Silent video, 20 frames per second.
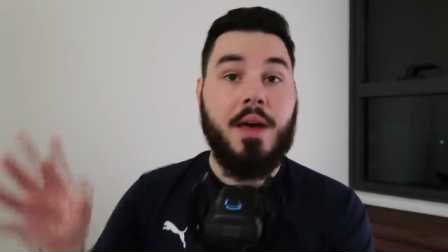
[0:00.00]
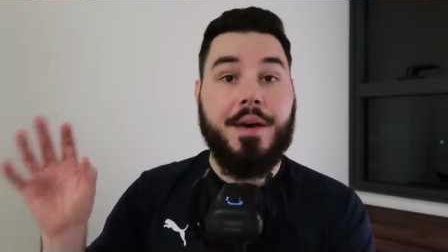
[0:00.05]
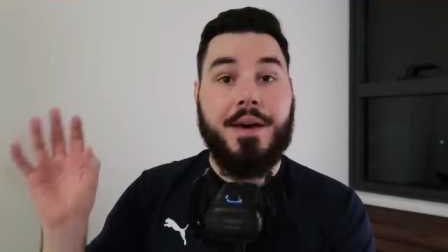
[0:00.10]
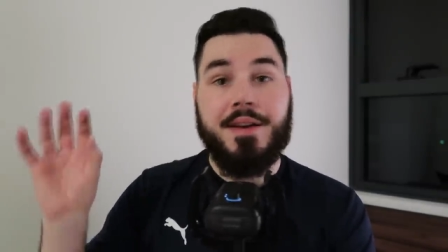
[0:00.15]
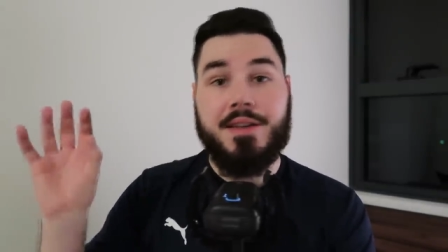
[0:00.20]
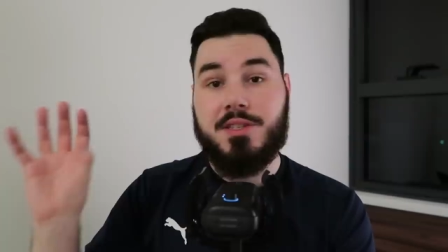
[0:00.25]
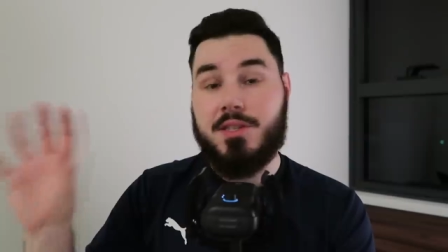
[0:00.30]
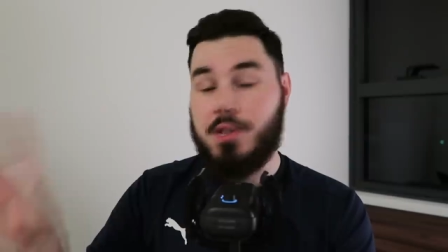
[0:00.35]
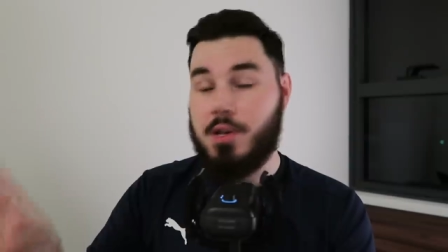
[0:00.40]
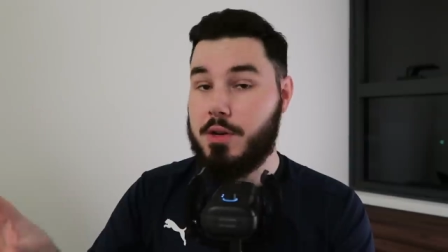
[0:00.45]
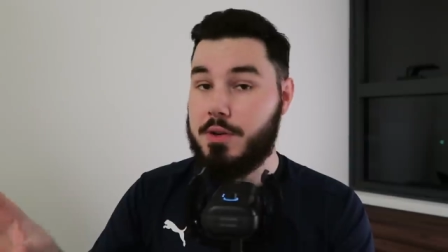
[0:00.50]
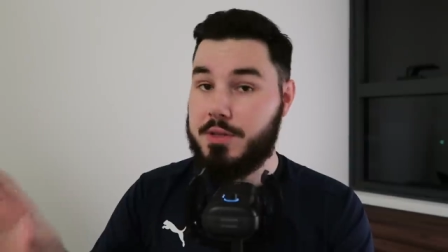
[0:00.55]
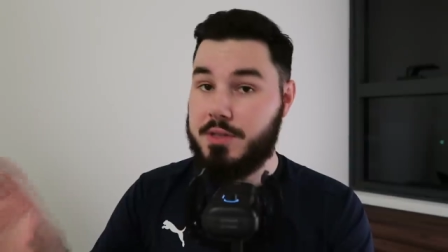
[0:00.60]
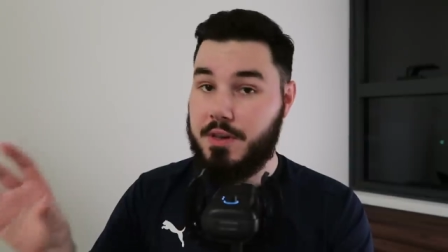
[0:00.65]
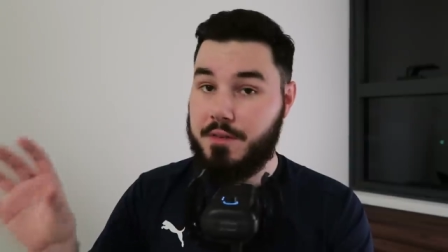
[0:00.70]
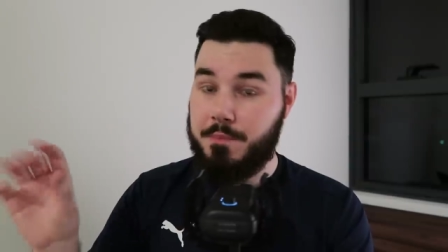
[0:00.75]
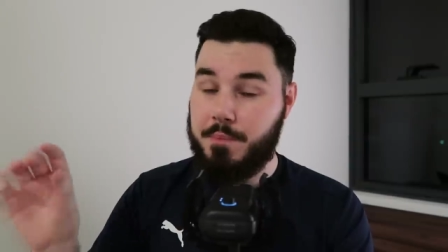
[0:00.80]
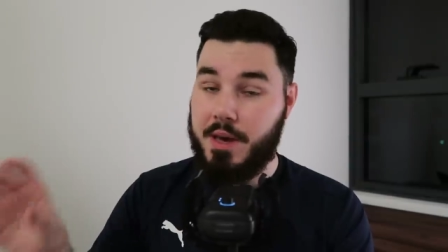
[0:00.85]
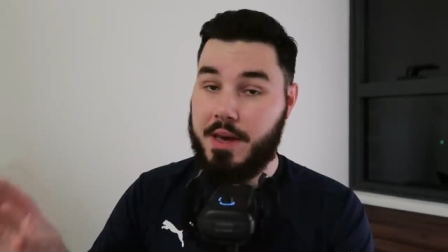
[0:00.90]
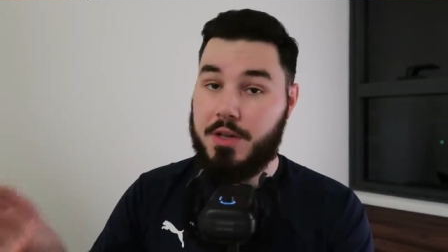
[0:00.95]

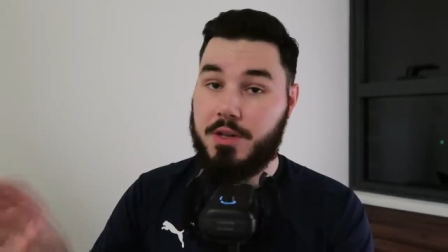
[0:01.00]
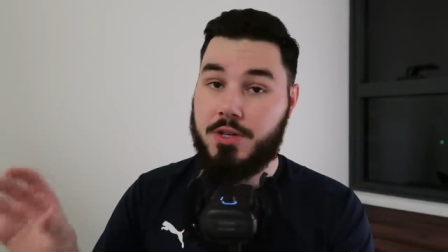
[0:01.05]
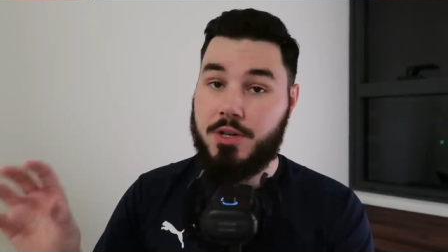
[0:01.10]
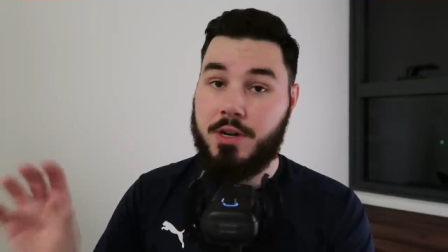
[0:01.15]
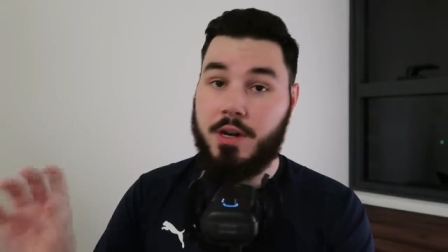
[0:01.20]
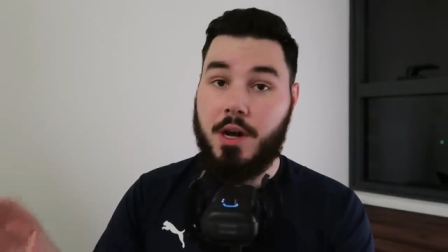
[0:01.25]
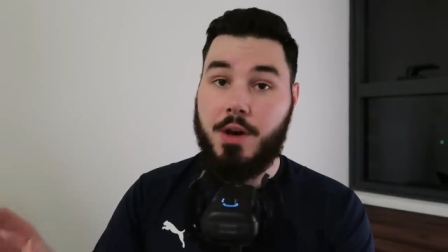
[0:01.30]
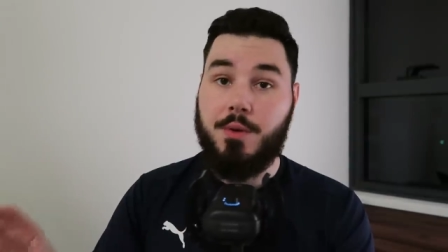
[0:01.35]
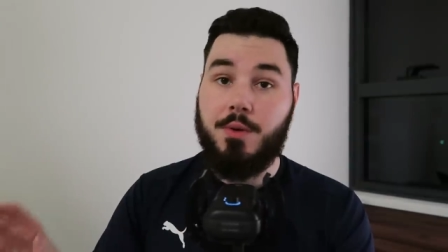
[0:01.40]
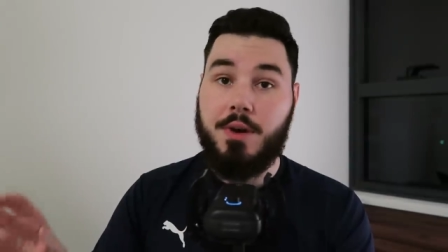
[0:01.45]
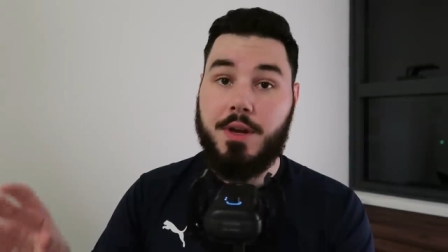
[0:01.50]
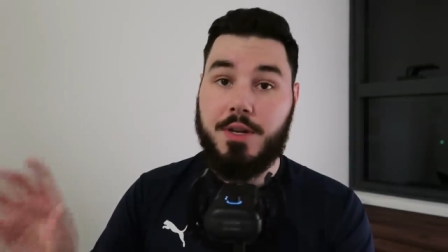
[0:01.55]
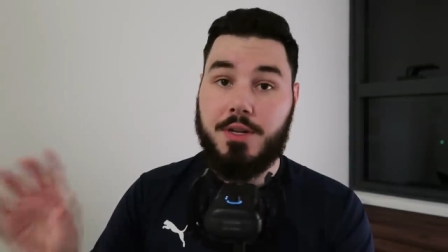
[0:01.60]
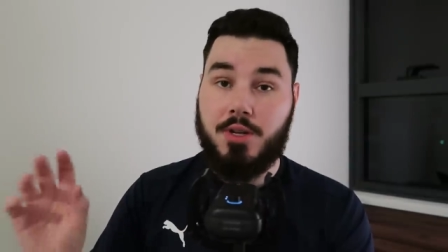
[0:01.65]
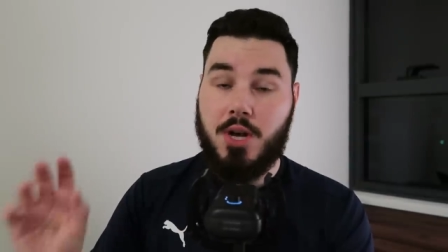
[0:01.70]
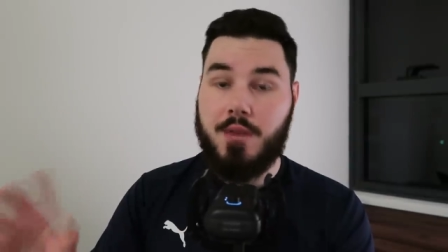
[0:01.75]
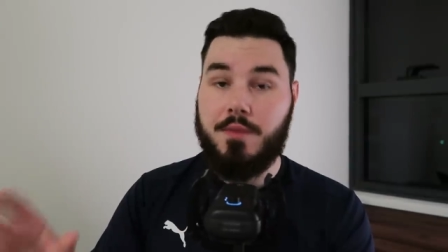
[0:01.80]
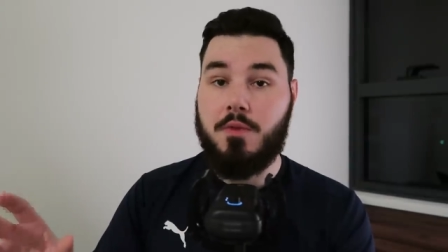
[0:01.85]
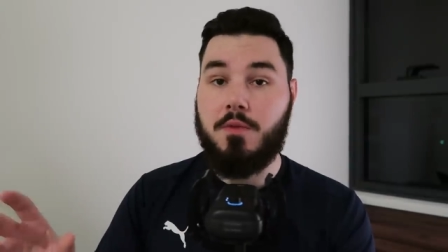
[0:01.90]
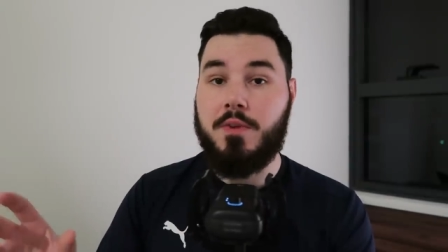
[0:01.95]
exclusive patron only
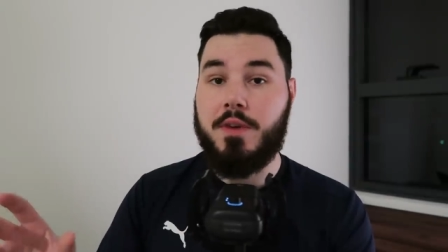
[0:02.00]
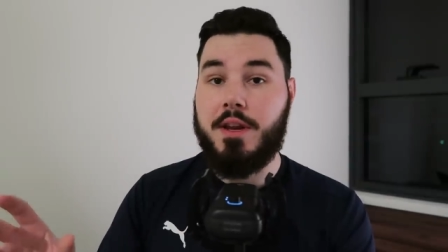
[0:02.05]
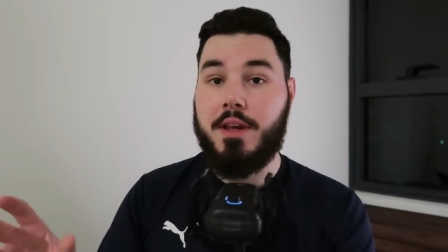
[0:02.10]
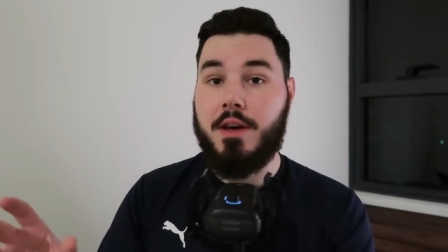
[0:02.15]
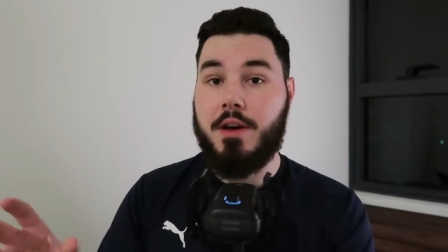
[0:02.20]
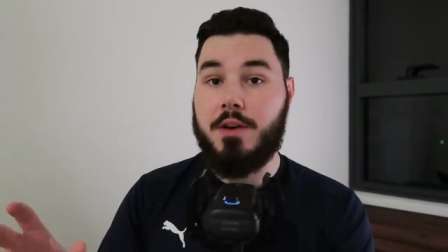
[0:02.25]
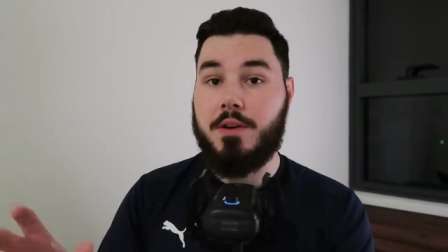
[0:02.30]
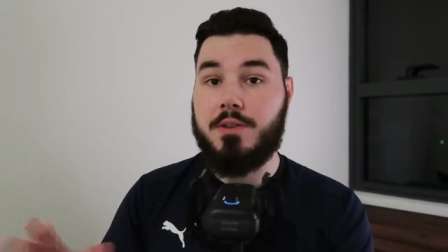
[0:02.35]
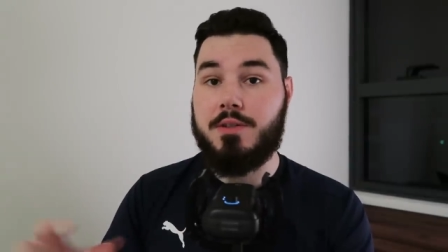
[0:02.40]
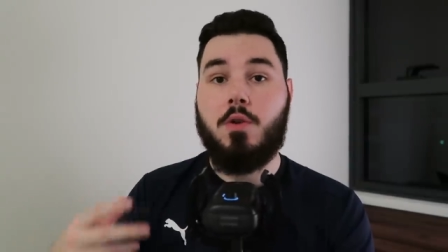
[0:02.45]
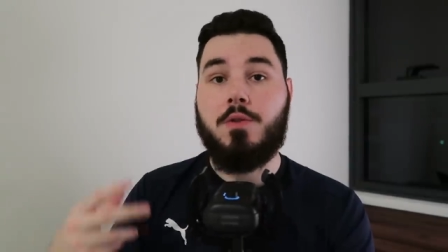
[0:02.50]
travel videos,